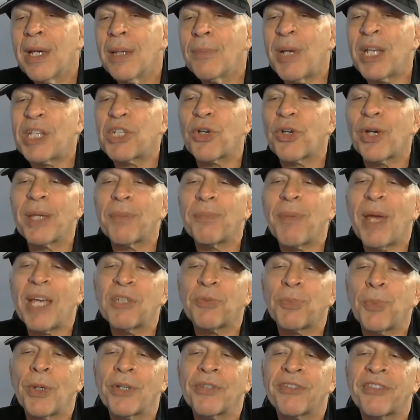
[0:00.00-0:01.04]
Major League
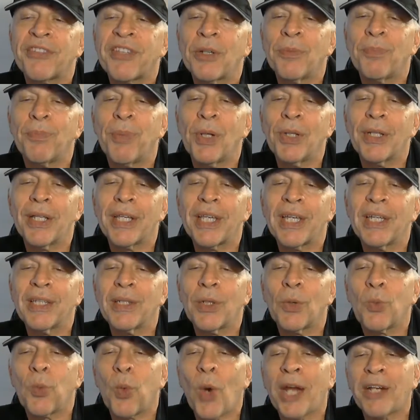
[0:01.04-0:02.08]
Baseball is still pulling in
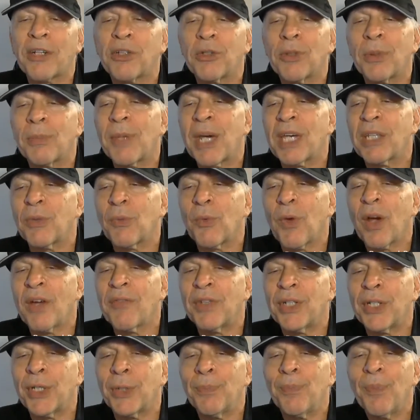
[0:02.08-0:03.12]
a record amount of
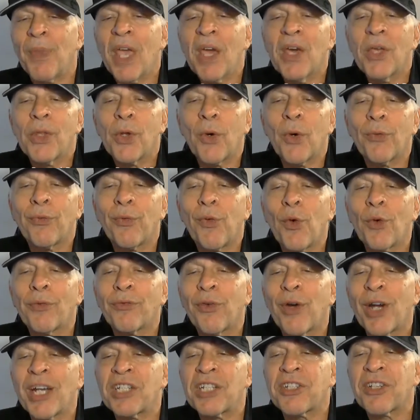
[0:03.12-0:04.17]
revenue. There are four
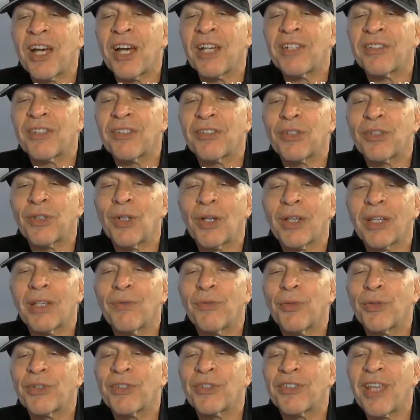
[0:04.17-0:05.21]
franchises looking
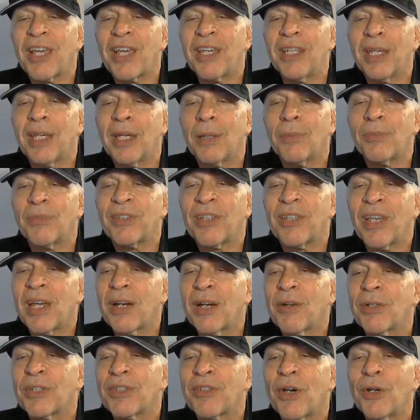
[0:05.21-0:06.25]
for stadiums:
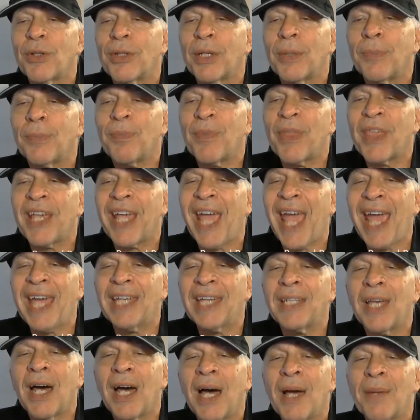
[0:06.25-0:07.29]
Arizona, the
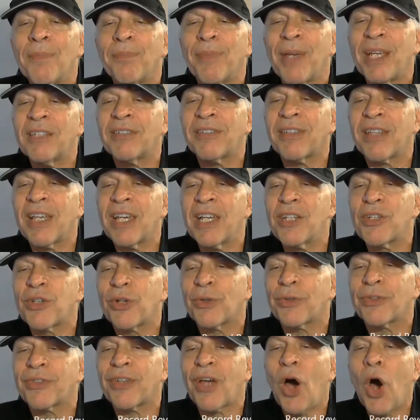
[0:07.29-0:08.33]
Anaheim-based
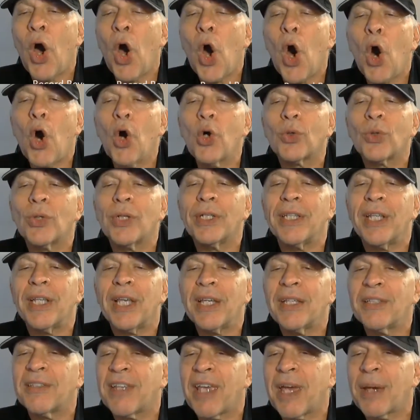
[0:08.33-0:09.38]
Angels, Oakland,
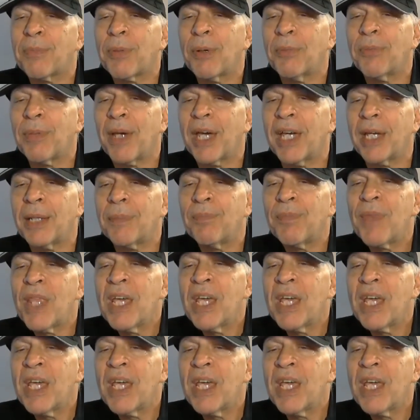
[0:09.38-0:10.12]
and Tampa Bay.